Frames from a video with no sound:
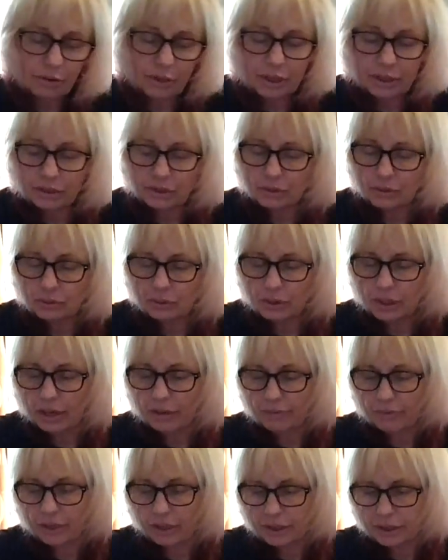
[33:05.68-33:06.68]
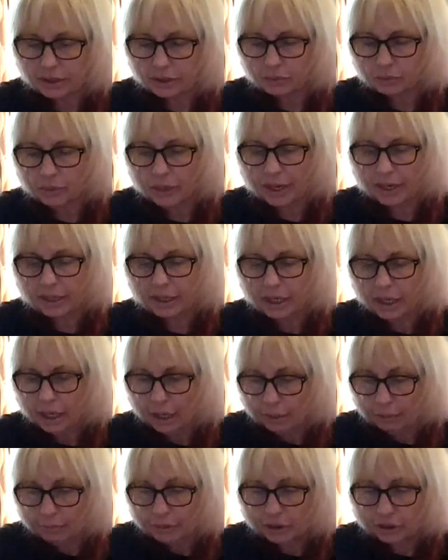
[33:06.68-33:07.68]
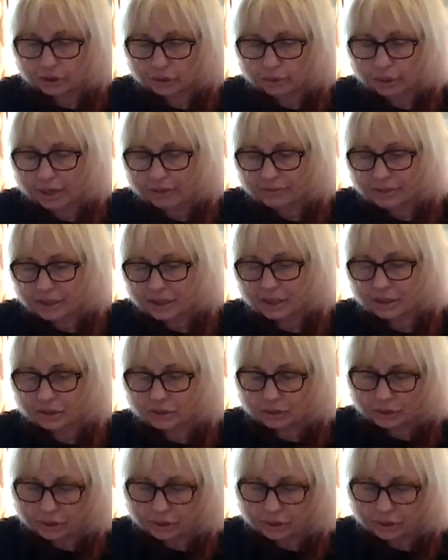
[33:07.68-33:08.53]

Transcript: is new love on its way. But you have to get